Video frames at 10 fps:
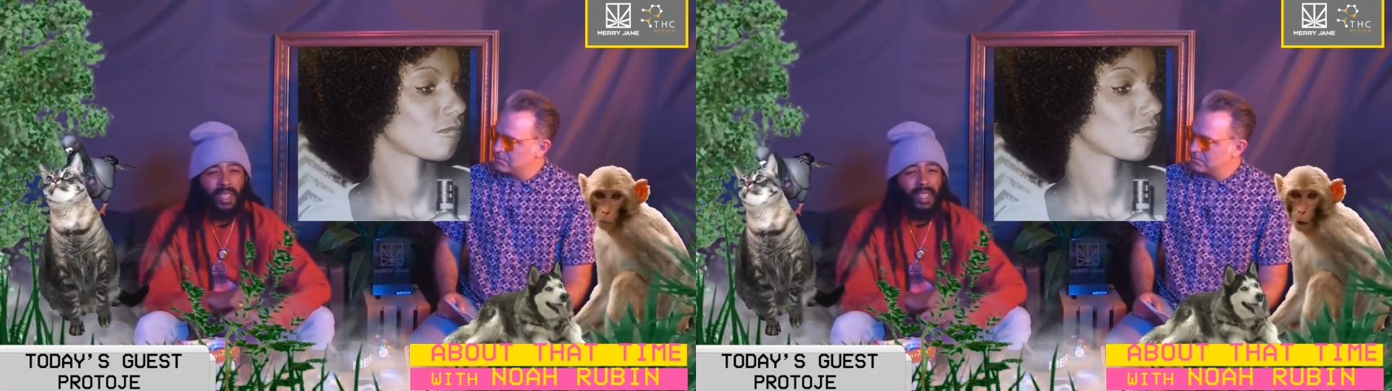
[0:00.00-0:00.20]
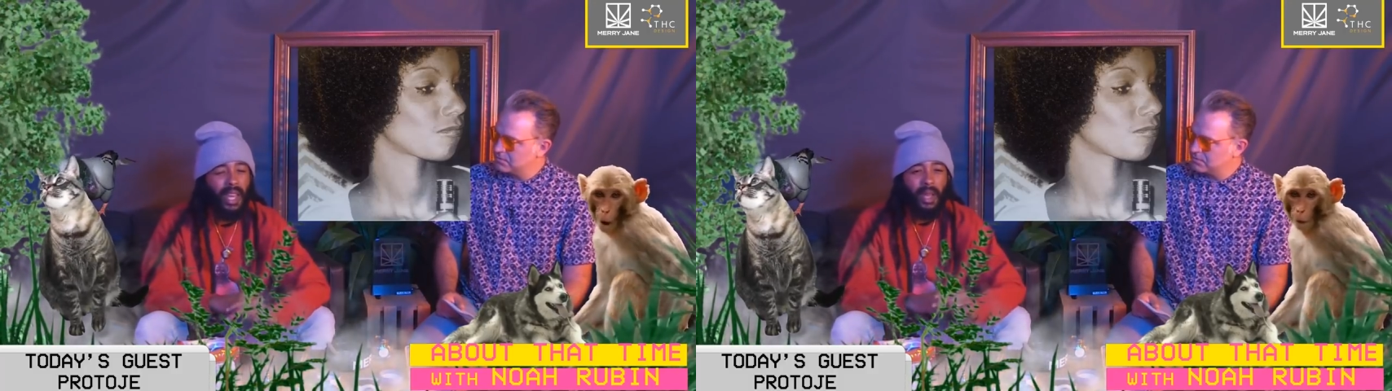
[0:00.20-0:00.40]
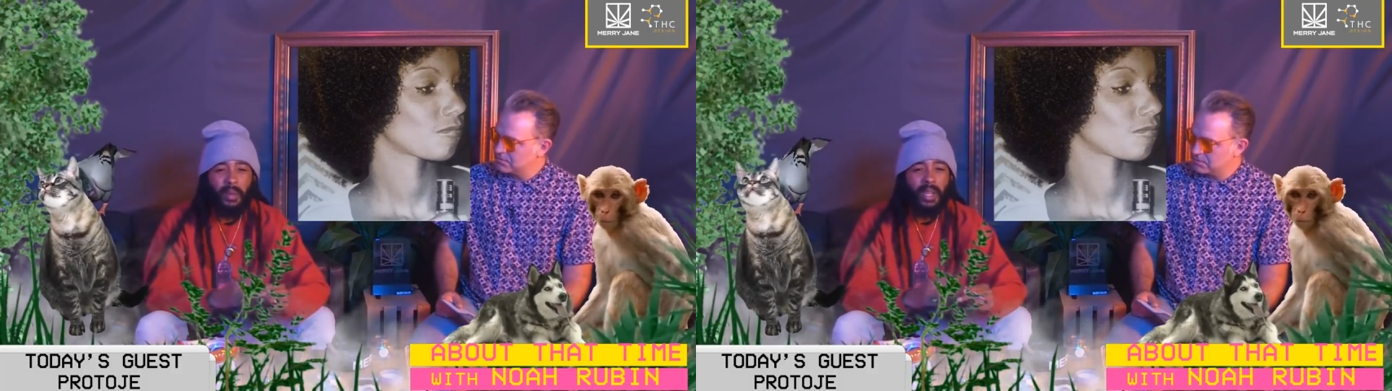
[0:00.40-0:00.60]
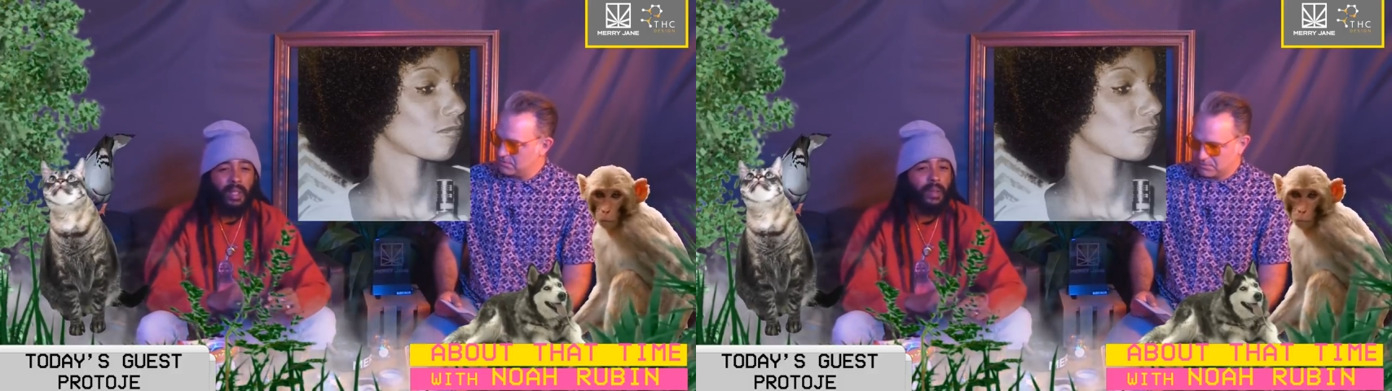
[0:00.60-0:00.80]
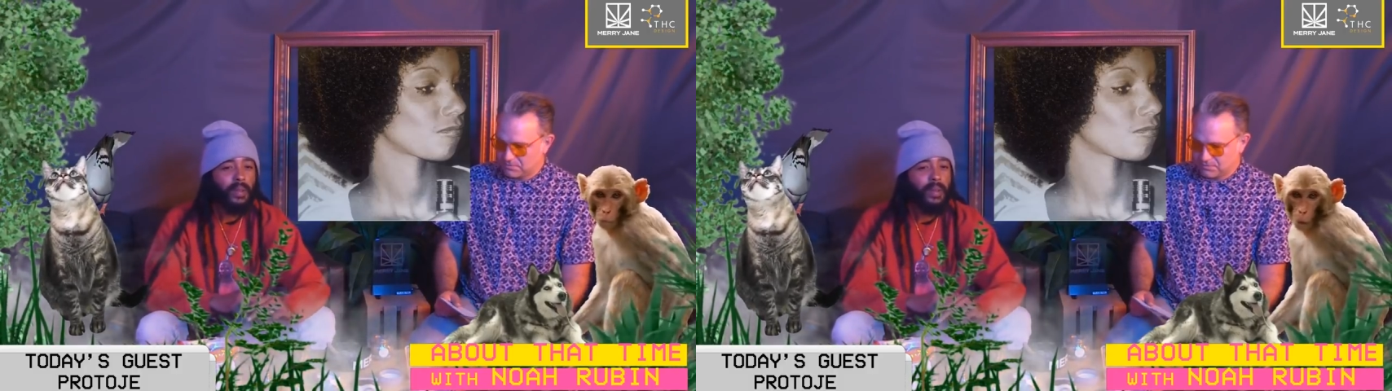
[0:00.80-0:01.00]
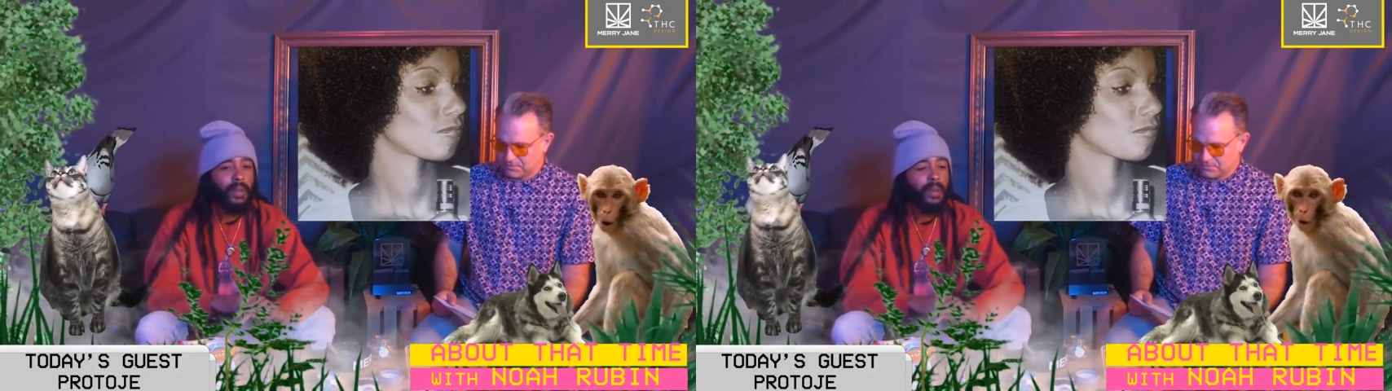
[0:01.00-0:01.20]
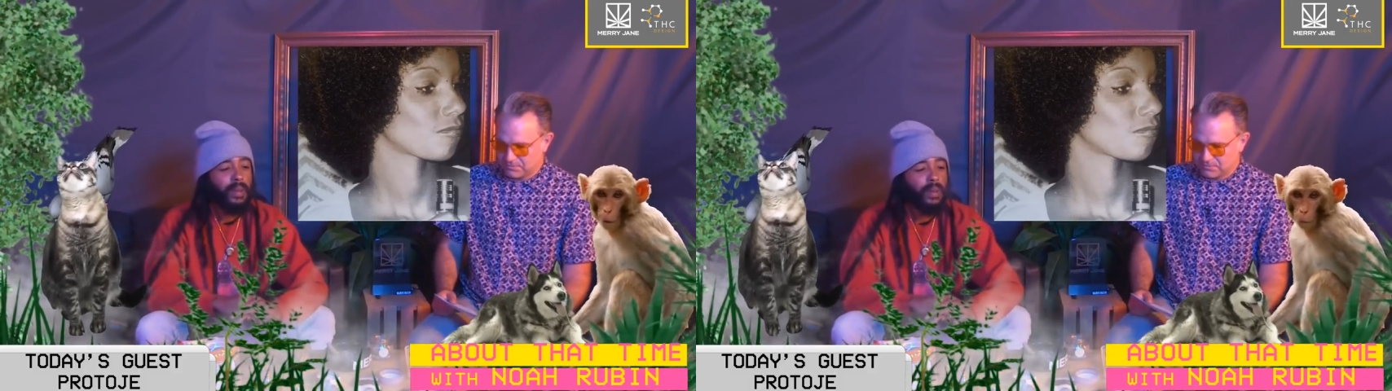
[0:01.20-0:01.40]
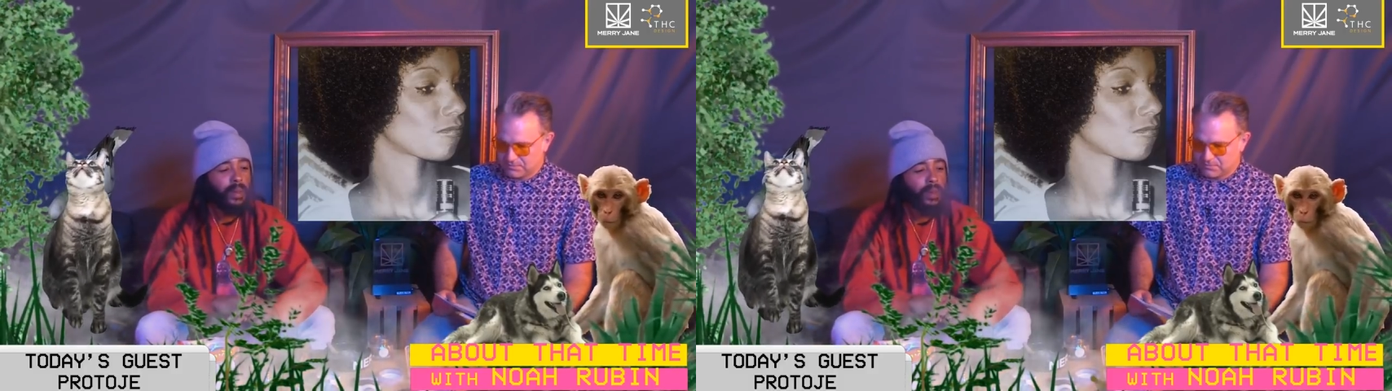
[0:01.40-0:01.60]
Speaker 1: Yeah, I mean...
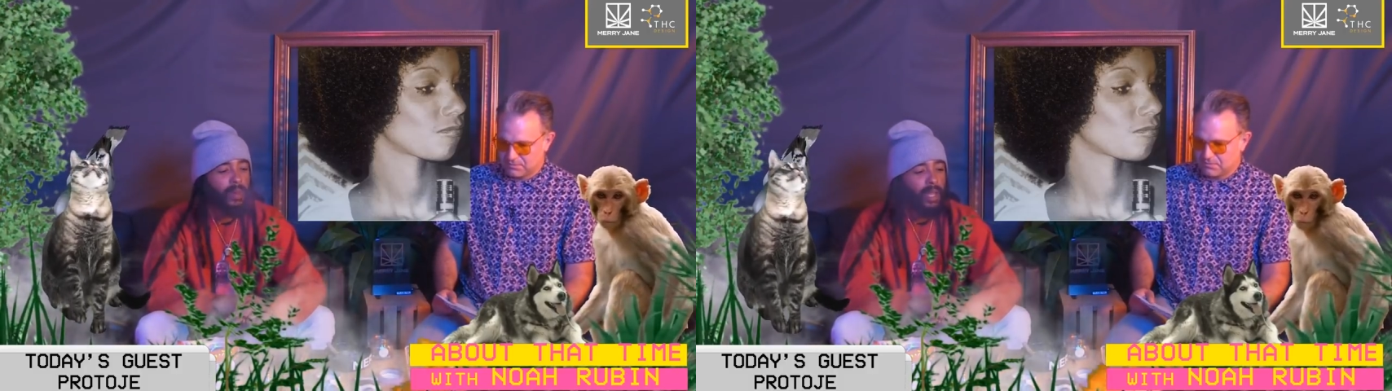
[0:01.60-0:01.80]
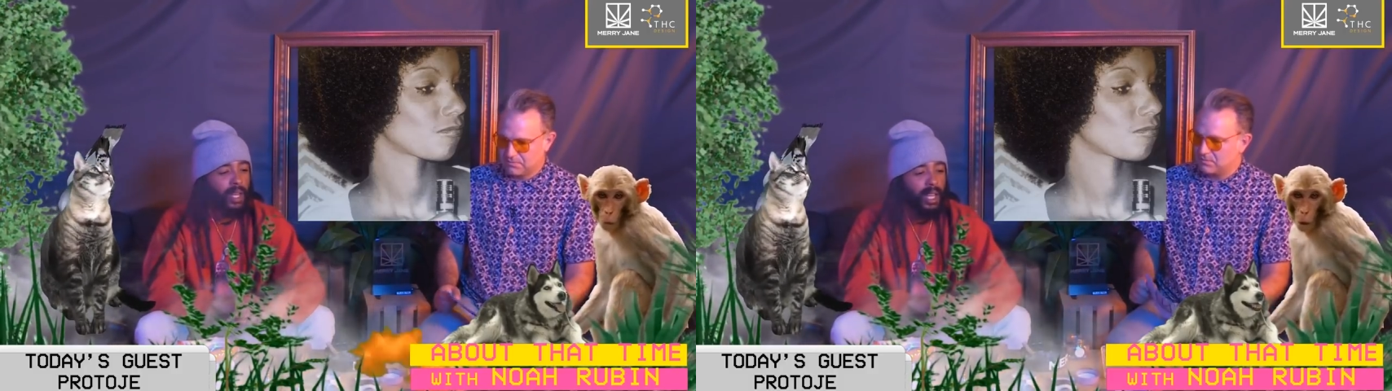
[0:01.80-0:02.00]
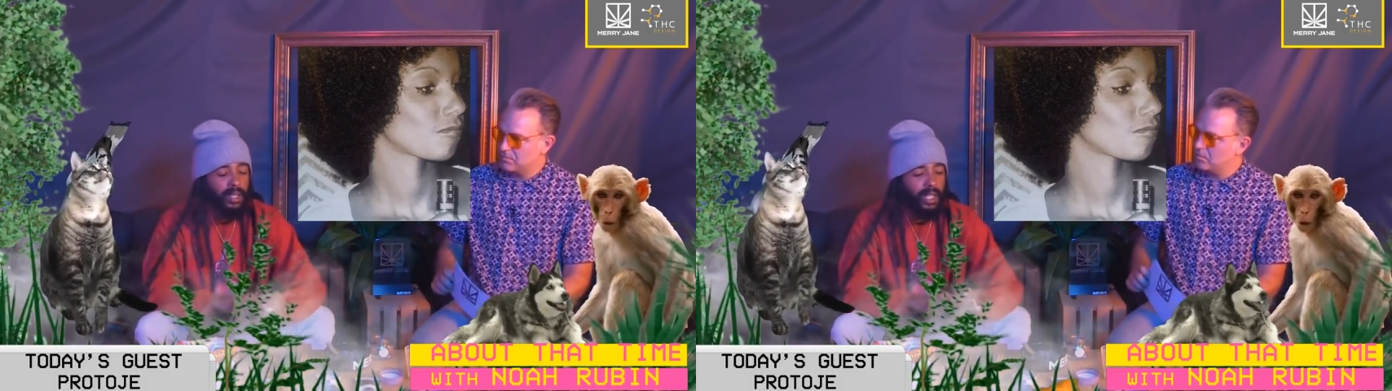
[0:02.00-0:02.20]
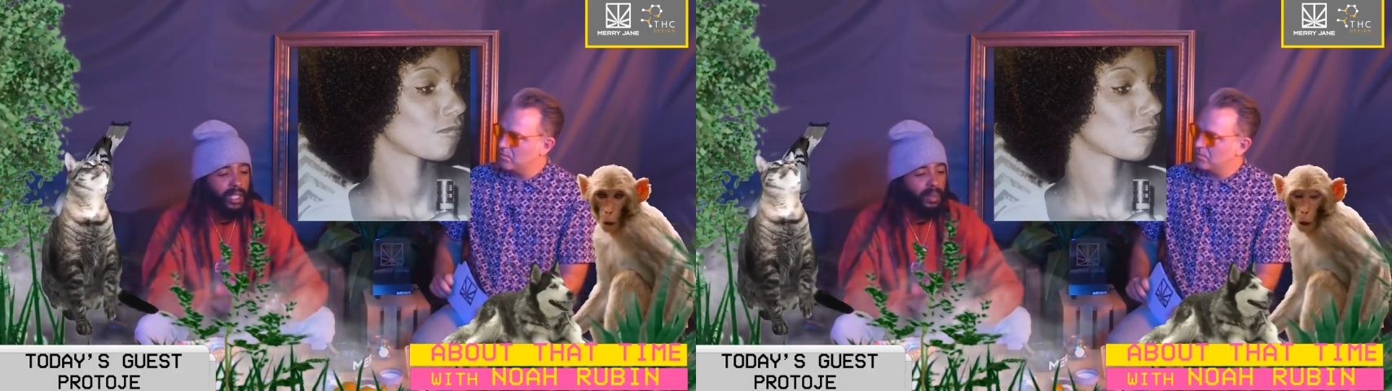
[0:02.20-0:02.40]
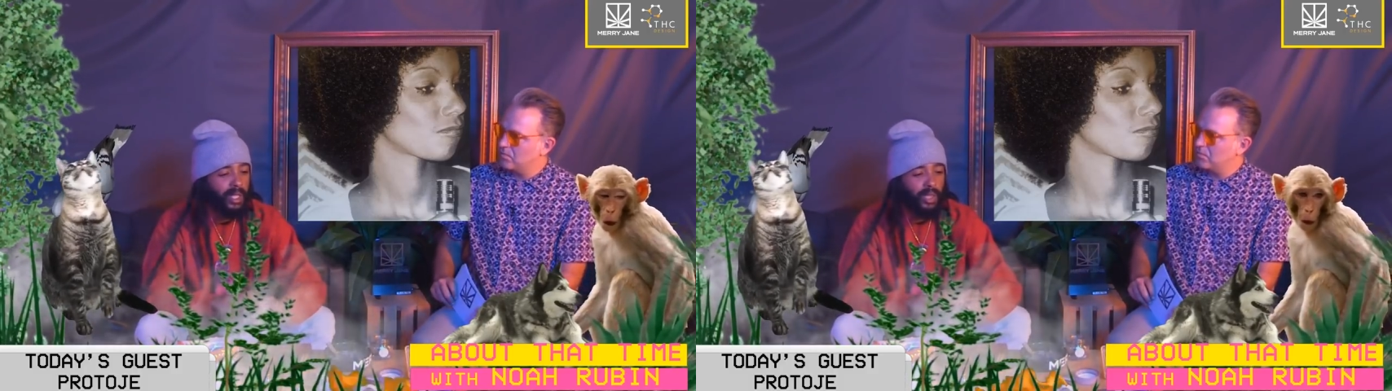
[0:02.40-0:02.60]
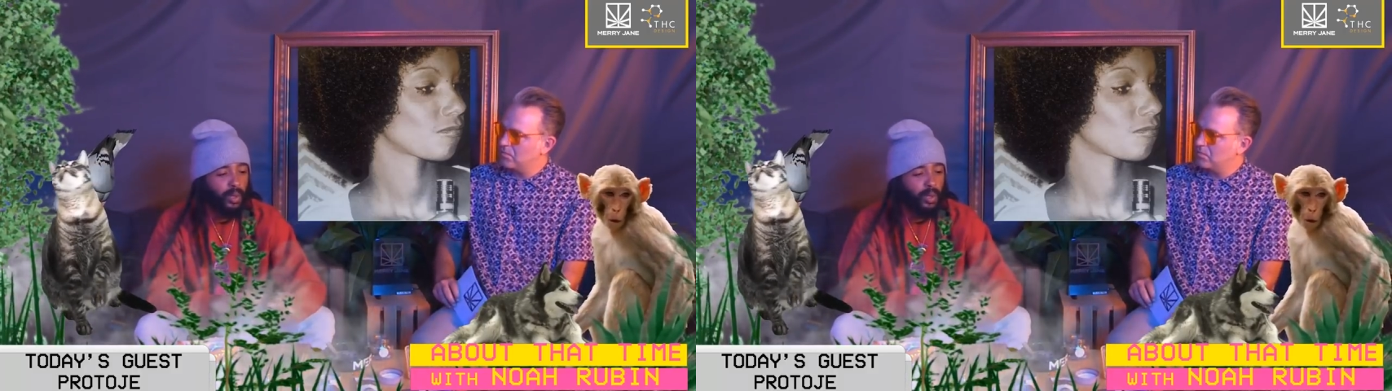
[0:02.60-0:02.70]
They'll tell me